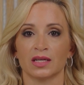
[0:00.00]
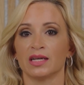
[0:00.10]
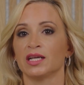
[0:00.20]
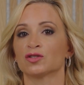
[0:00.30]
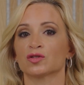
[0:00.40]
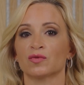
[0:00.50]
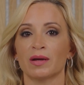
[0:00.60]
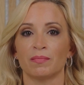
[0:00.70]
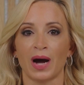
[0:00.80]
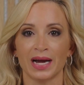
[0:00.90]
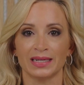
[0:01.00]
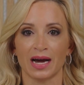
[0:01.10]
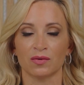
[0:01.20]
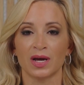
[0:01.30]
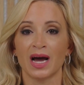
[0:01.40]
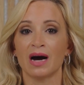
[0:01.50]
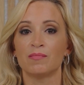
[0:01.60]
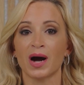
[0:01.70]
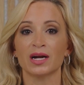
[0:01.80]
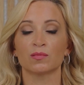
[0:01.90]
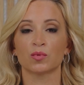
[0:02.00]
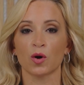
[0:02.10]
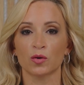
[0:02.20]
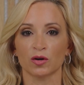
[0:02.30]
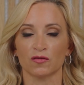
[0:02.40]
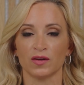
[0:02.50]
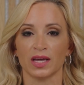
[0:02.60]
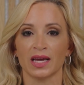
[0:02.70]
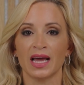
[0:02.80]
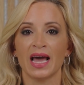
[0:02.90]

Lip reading: an interest rate buy down, a buyer broker fee.